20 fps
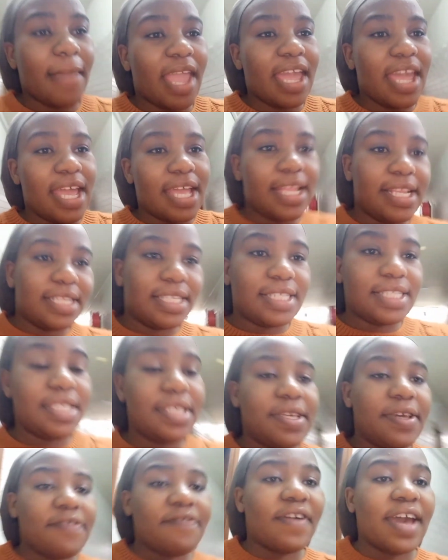and
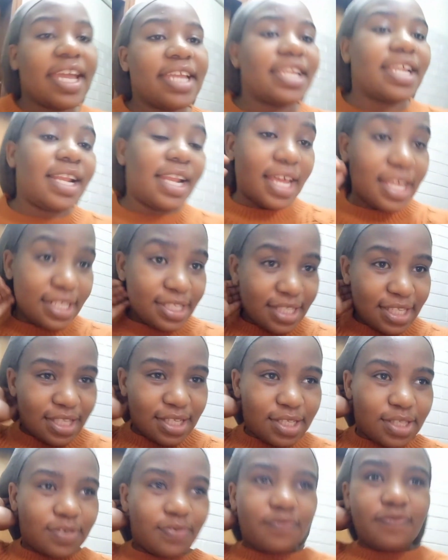finalize
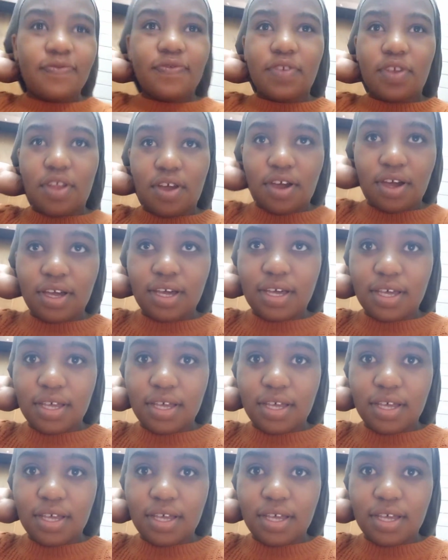this vlog.